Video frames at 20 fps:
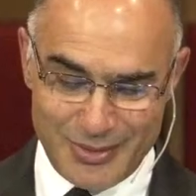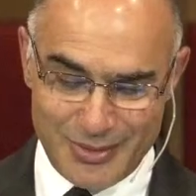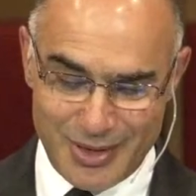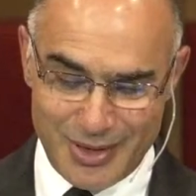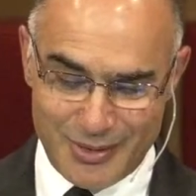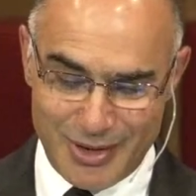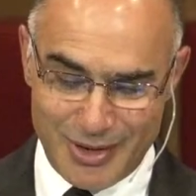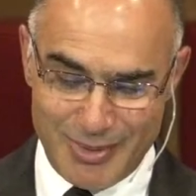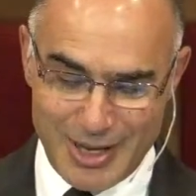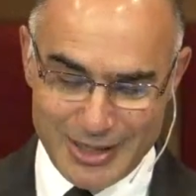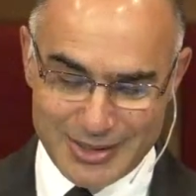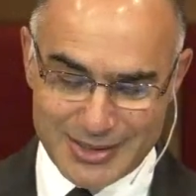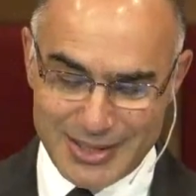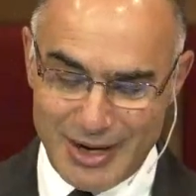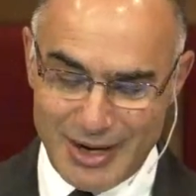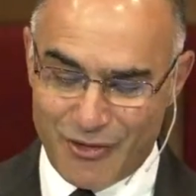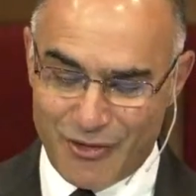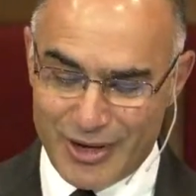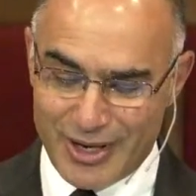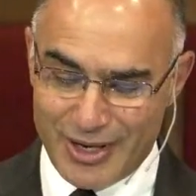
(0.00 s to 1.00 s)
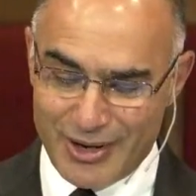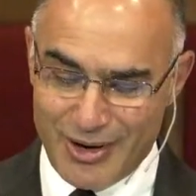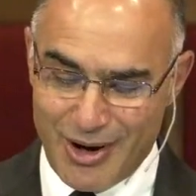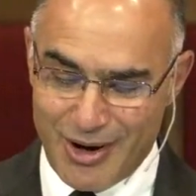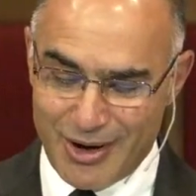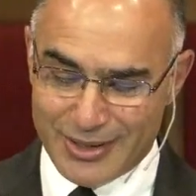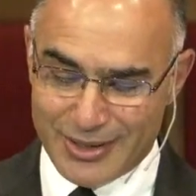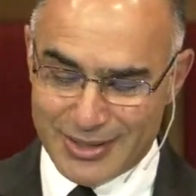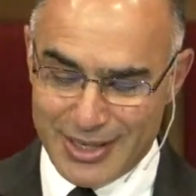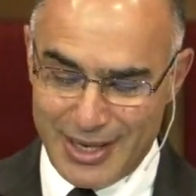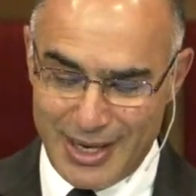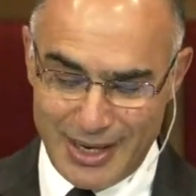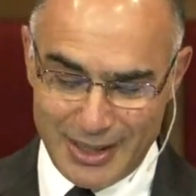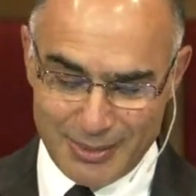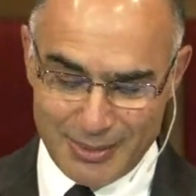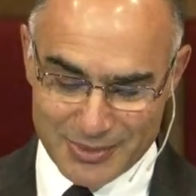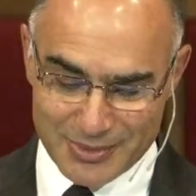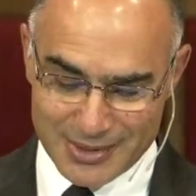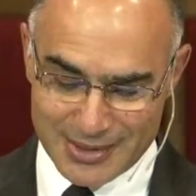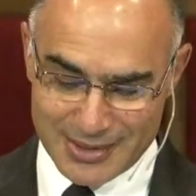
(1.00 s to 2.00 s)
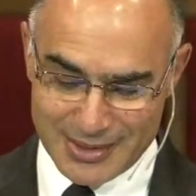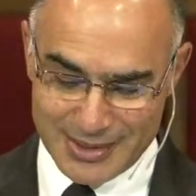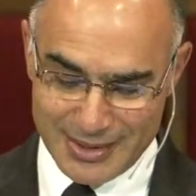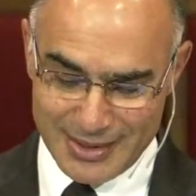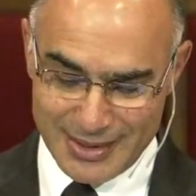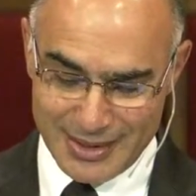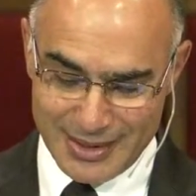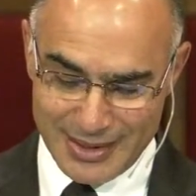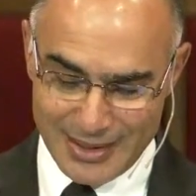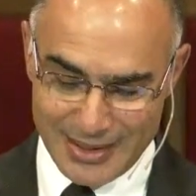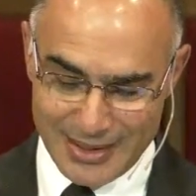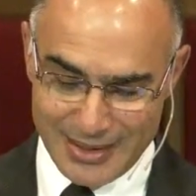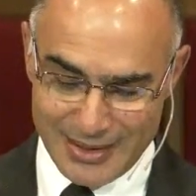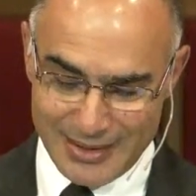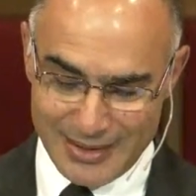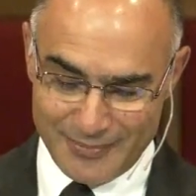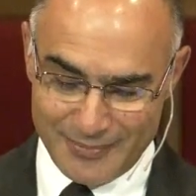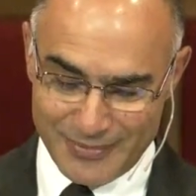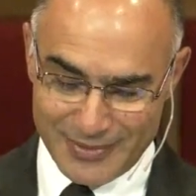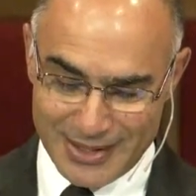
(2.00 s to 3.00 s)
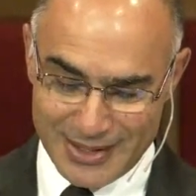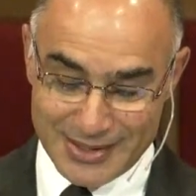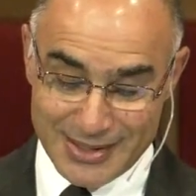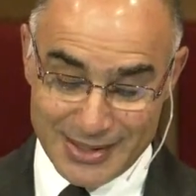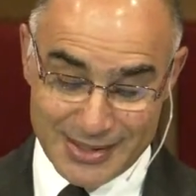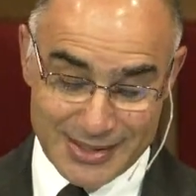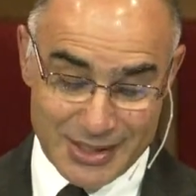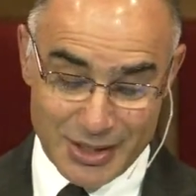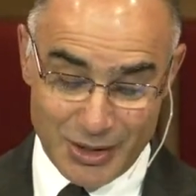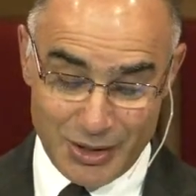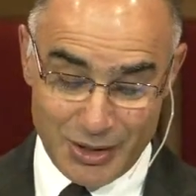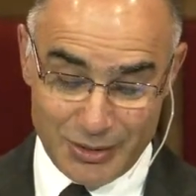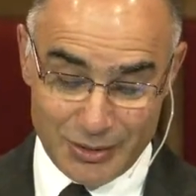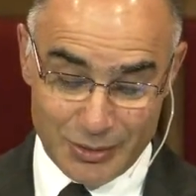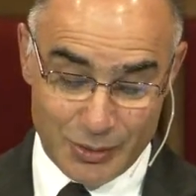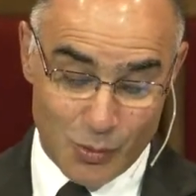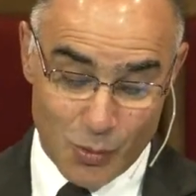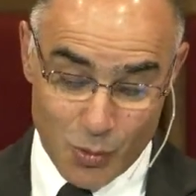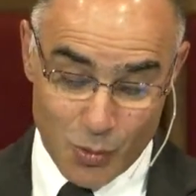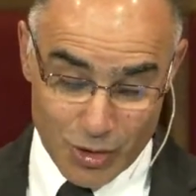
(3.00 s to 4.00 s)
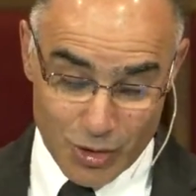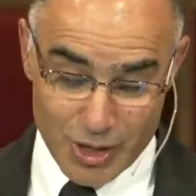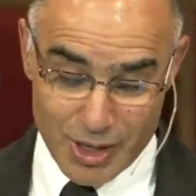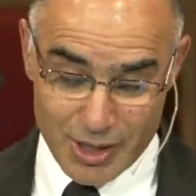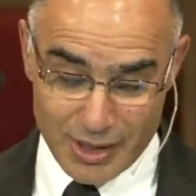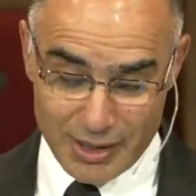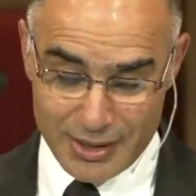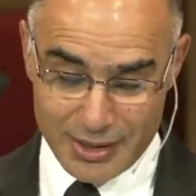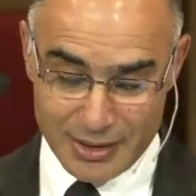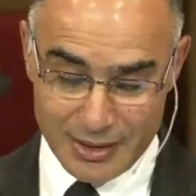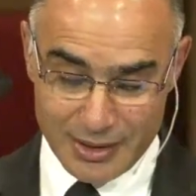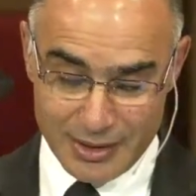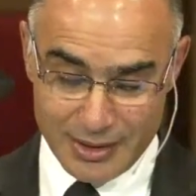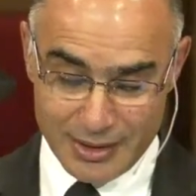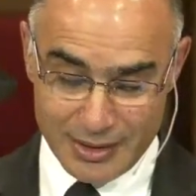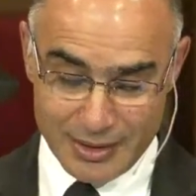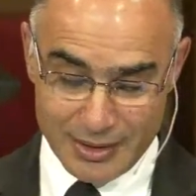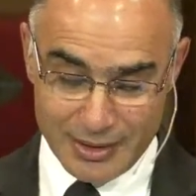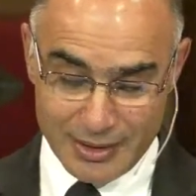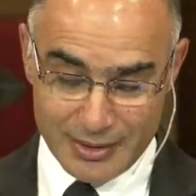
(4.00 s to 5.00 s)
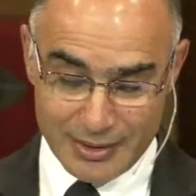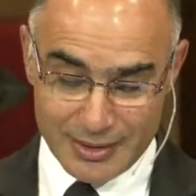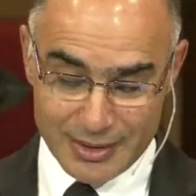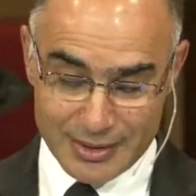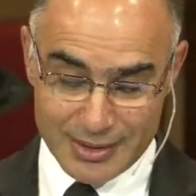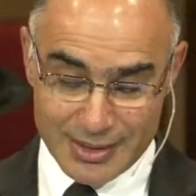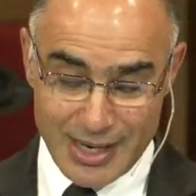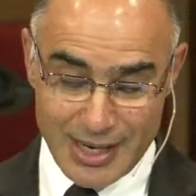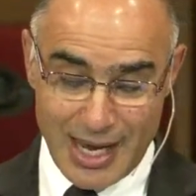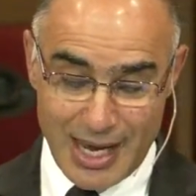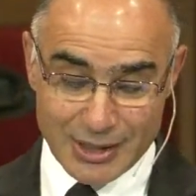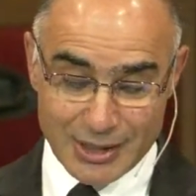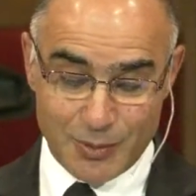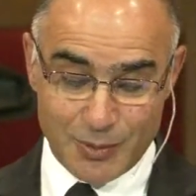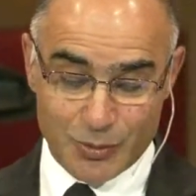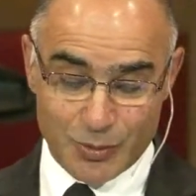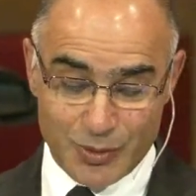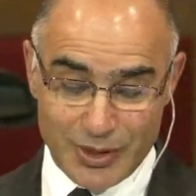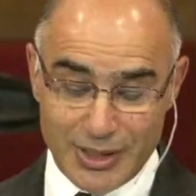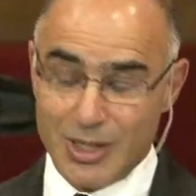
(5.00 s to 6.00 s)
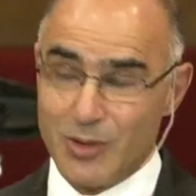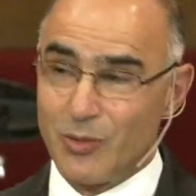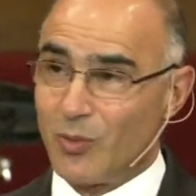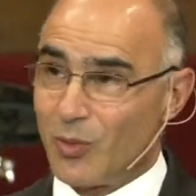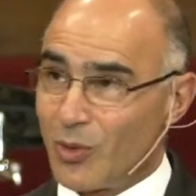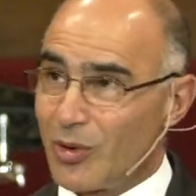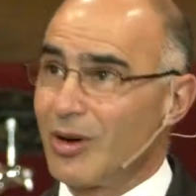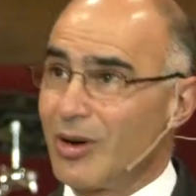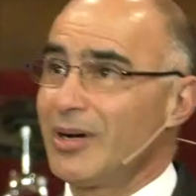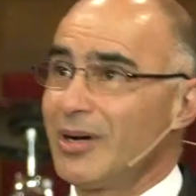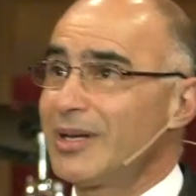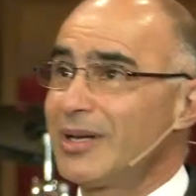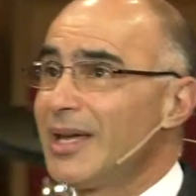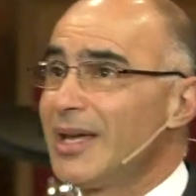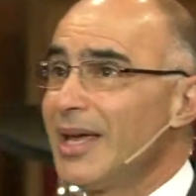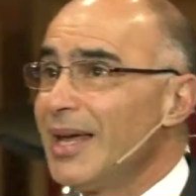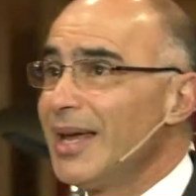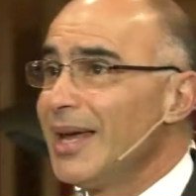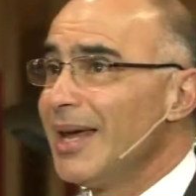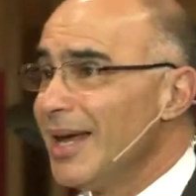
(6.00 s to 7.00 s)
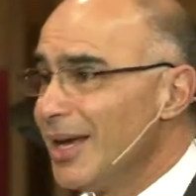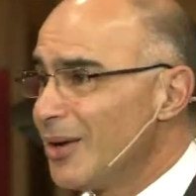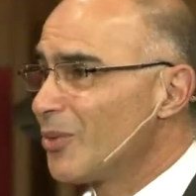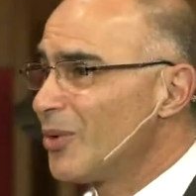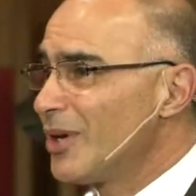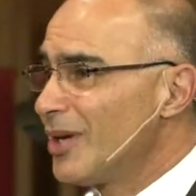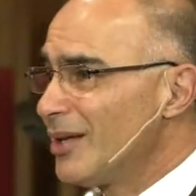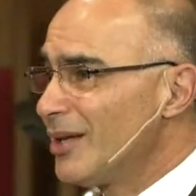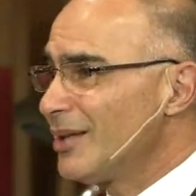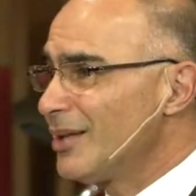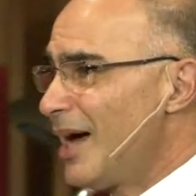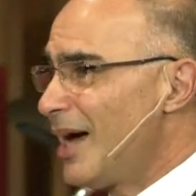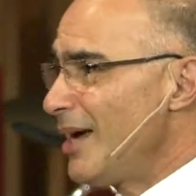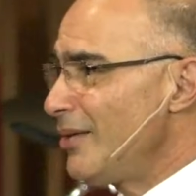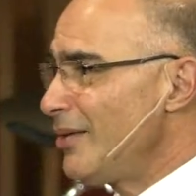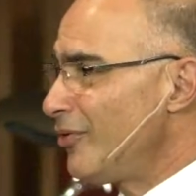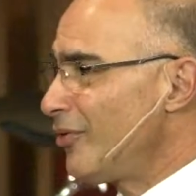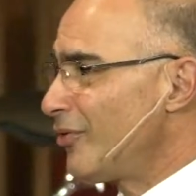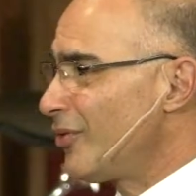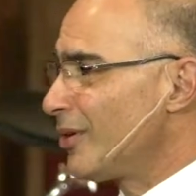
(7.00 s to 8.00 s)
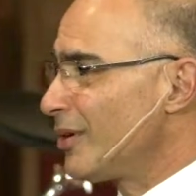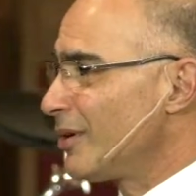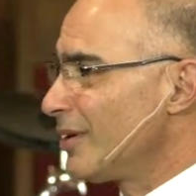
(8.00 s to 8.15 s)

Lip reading: work? What about suffering in hard times? Does it still work? Does the gospel really work in real life?